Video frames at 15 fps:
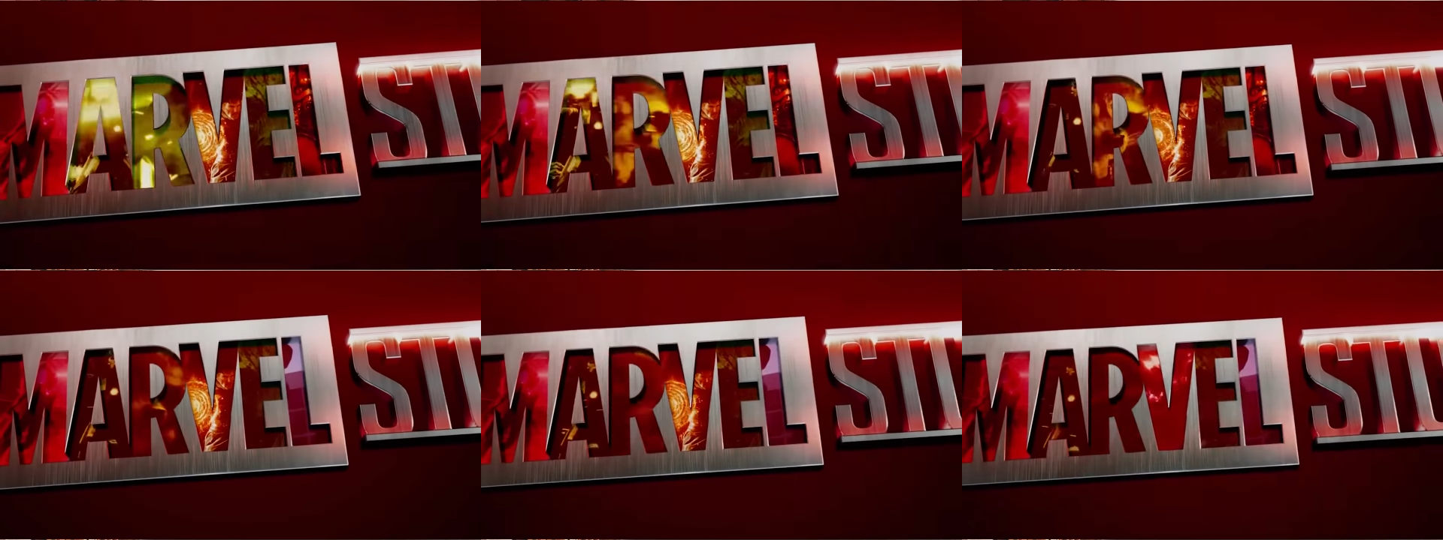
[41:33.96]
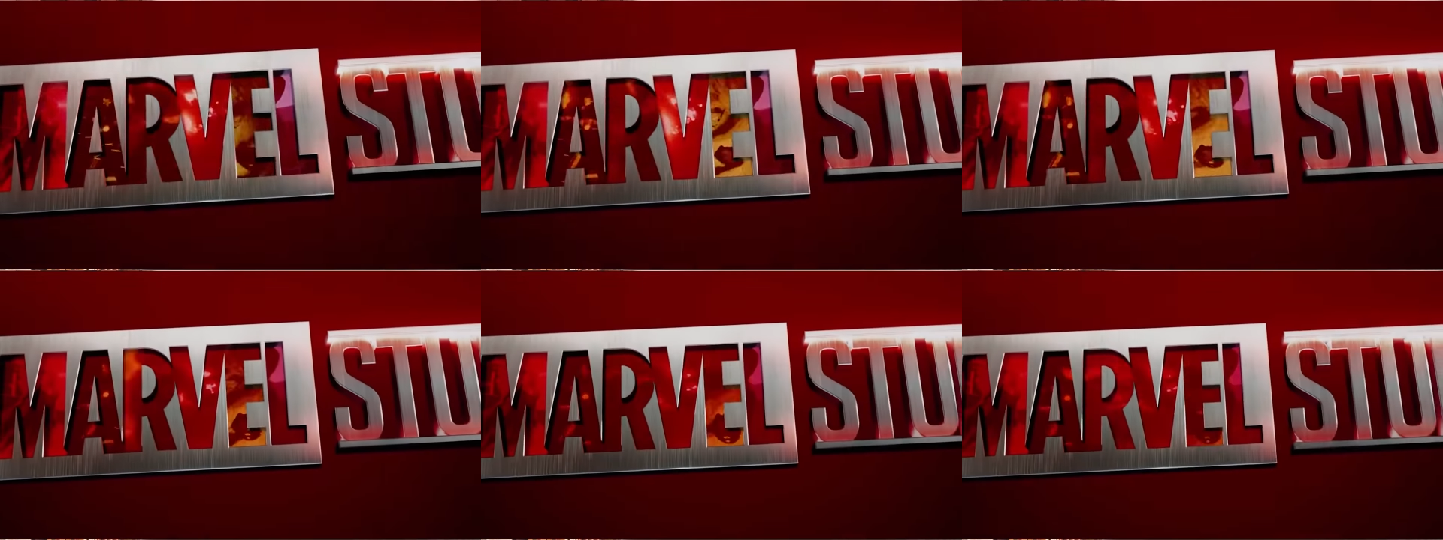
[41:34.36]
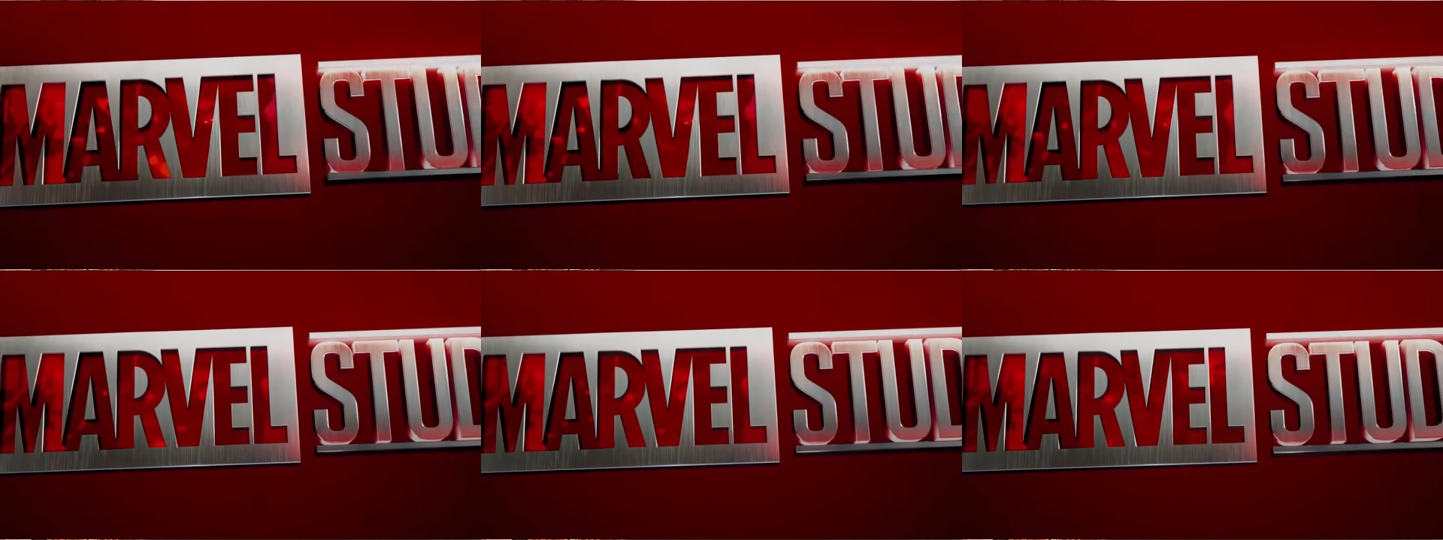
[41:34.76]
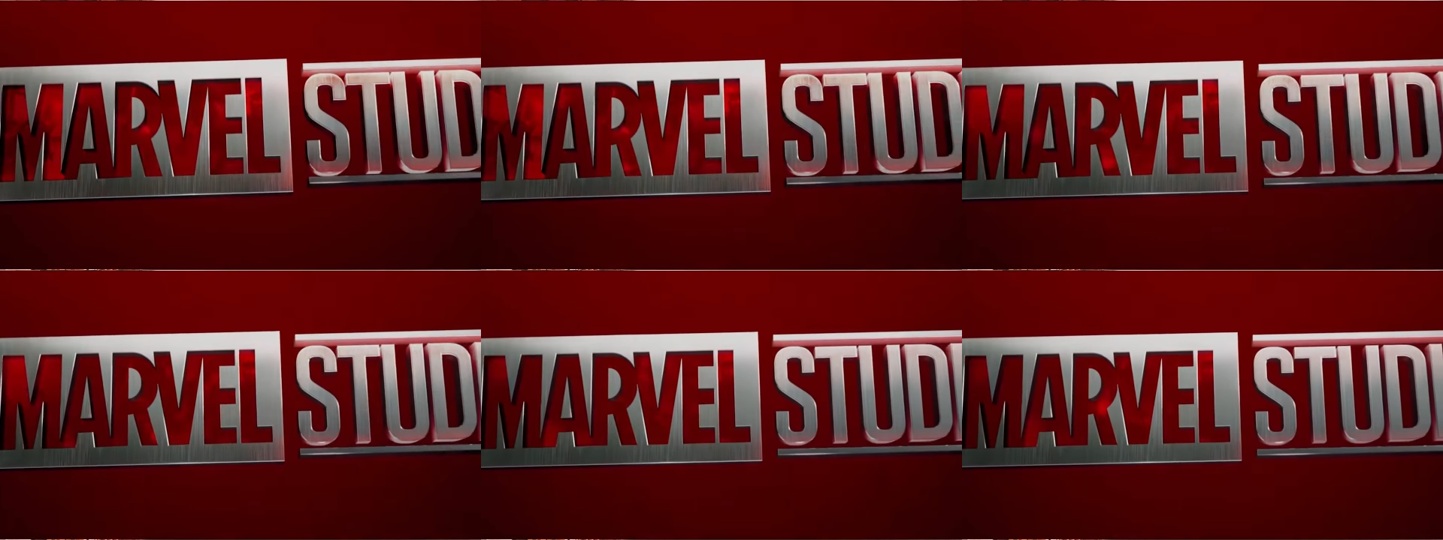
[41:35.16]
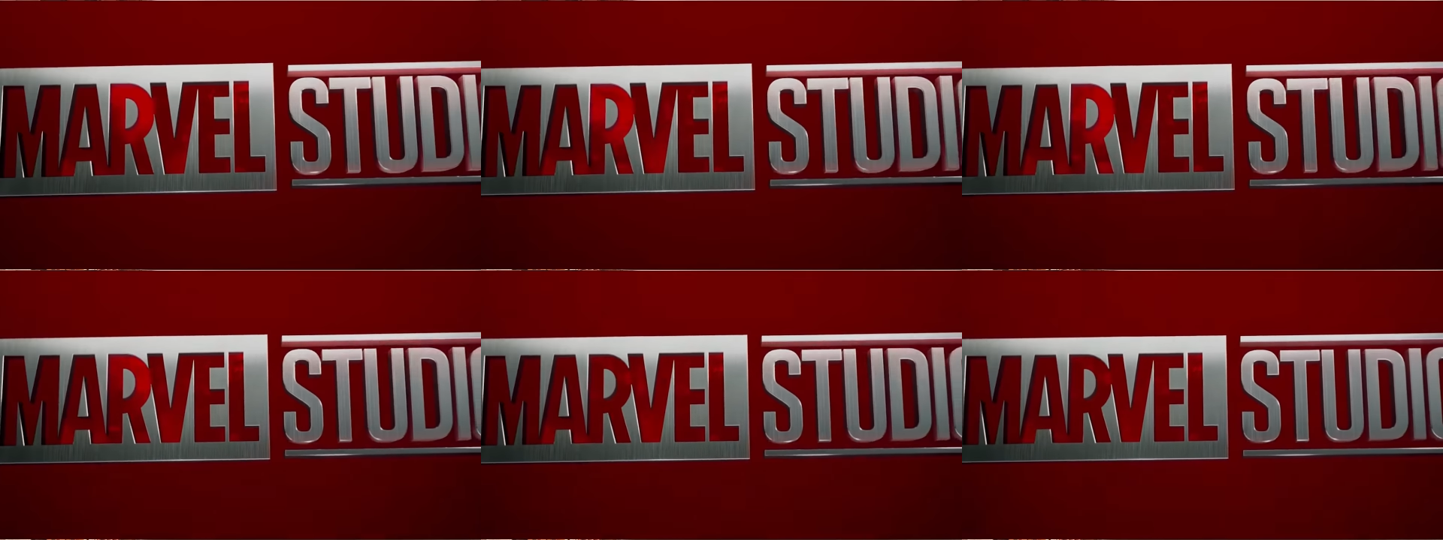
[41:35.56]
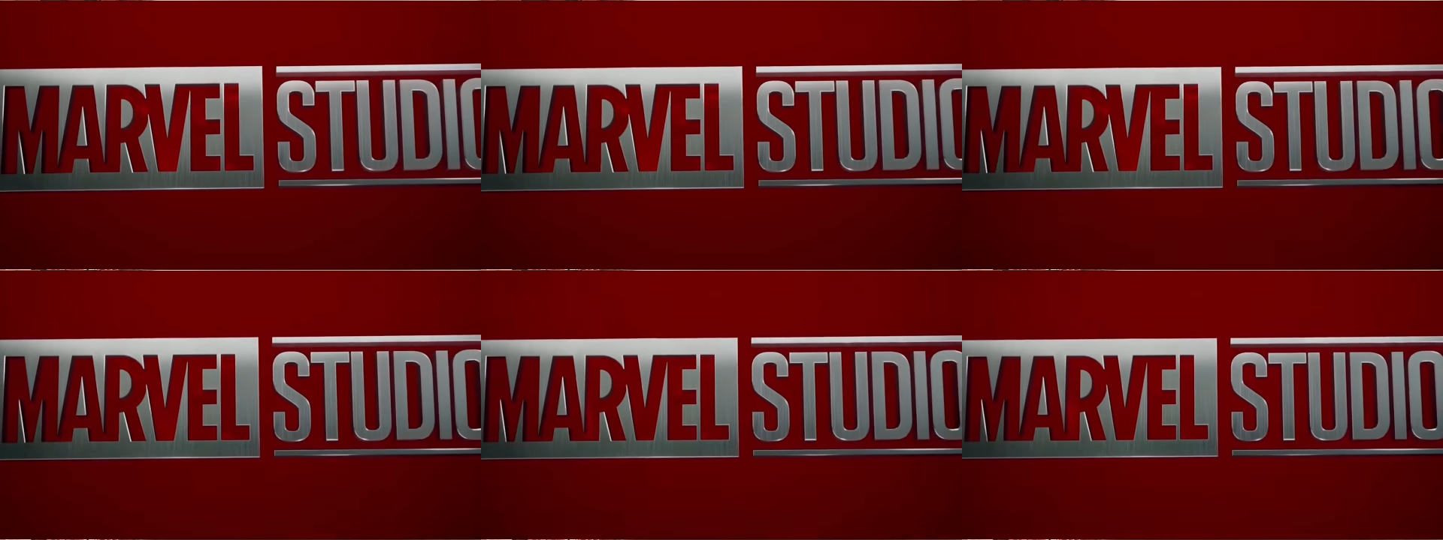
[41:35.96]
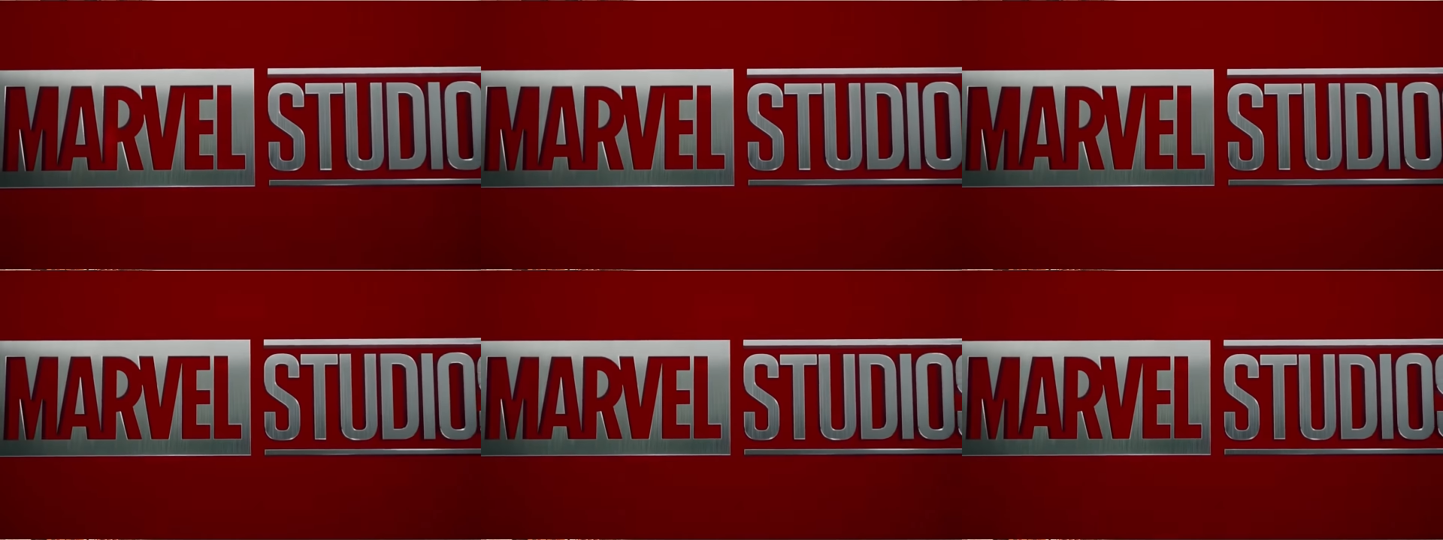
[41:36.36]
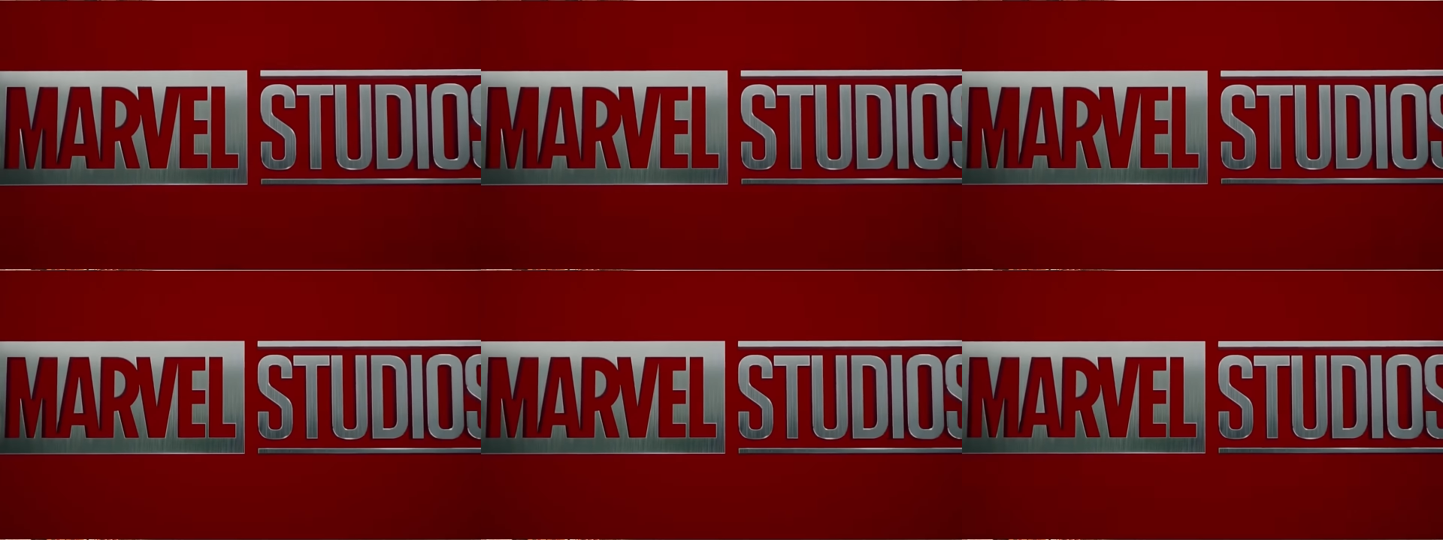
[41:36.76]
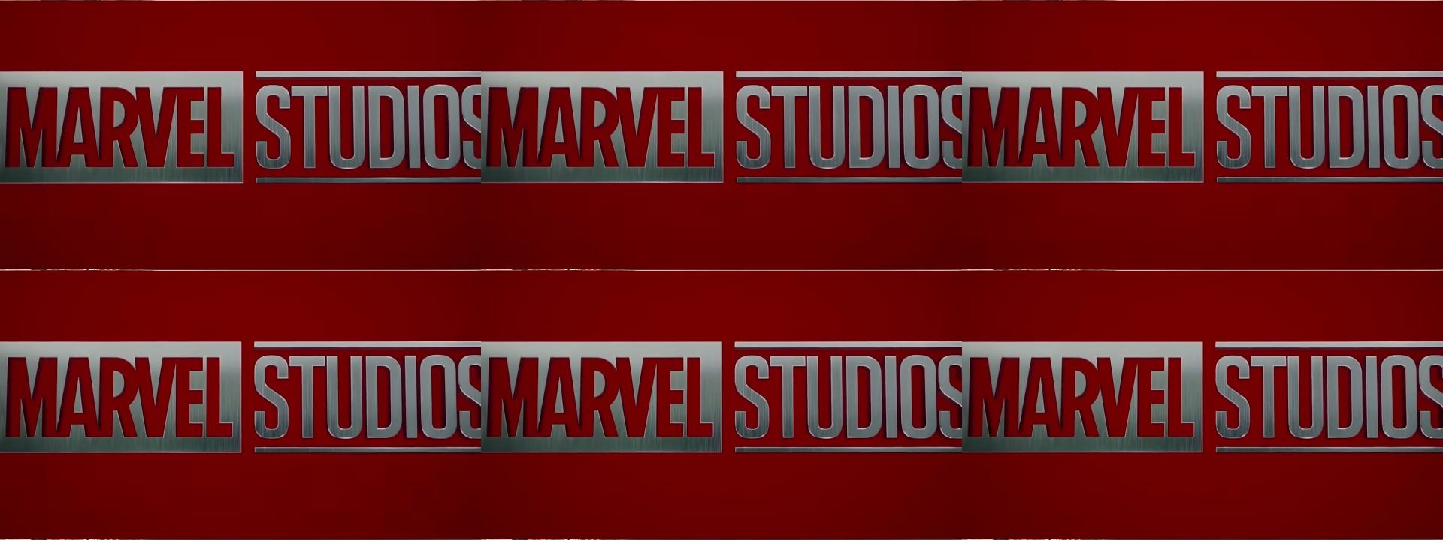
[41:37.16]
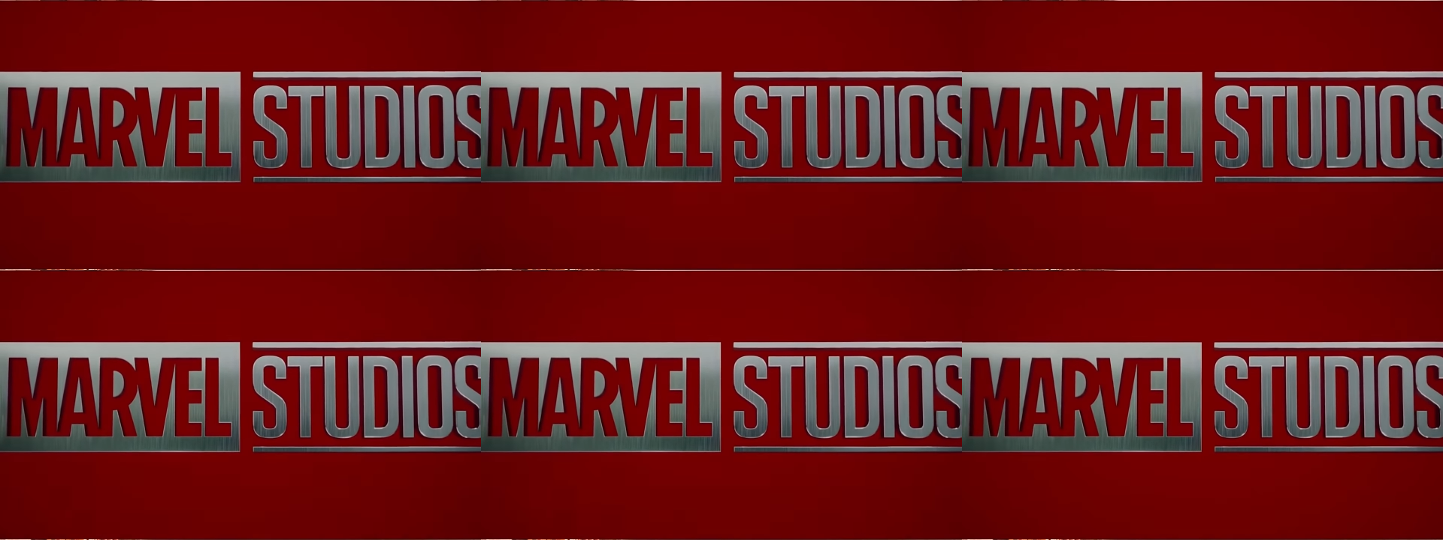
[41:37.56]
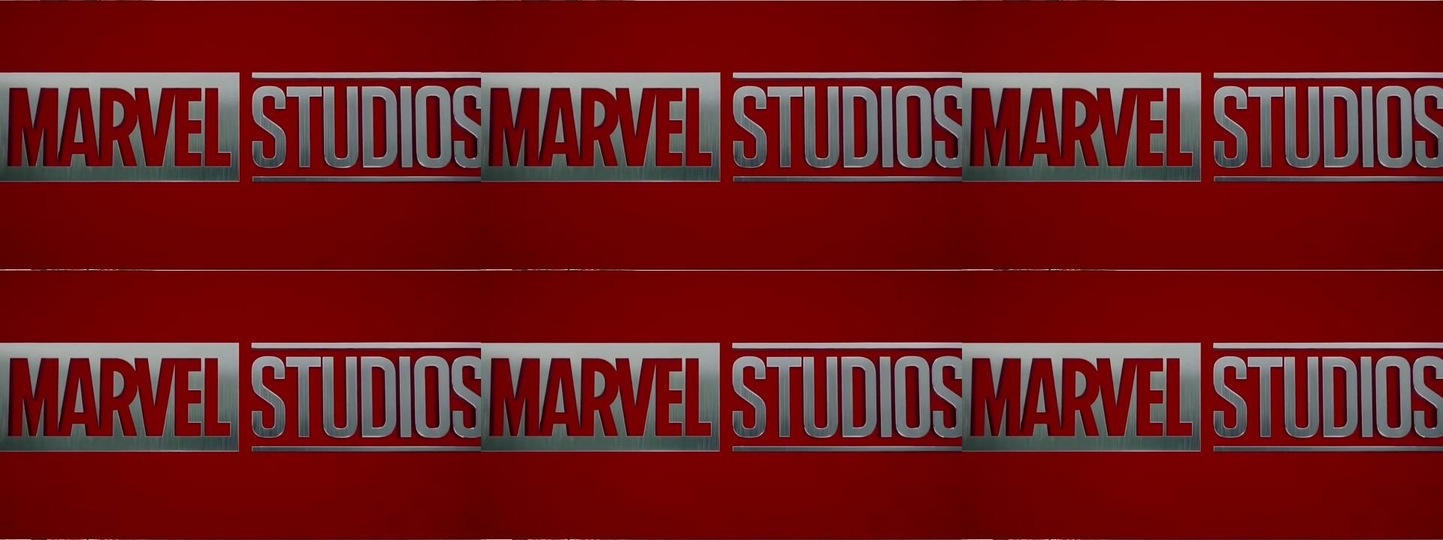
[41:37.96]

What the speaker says: [unreadable: no face in view]